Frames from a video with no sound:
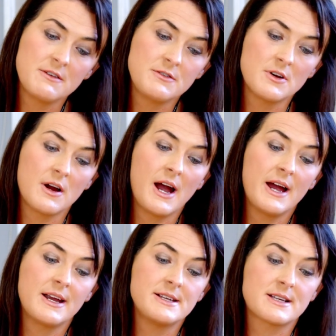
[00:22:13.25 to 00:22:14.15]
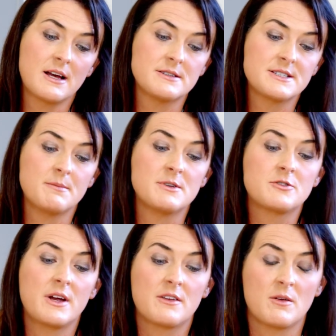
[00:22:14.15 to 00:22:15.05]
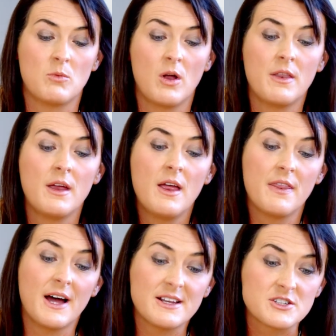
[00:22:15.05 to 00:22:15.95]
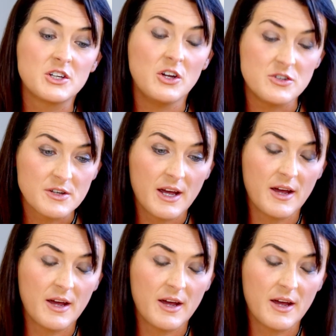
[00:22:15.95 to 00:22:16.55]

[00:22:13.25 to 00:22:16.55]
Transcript: if your ionized calcium is greater than 1, that's good.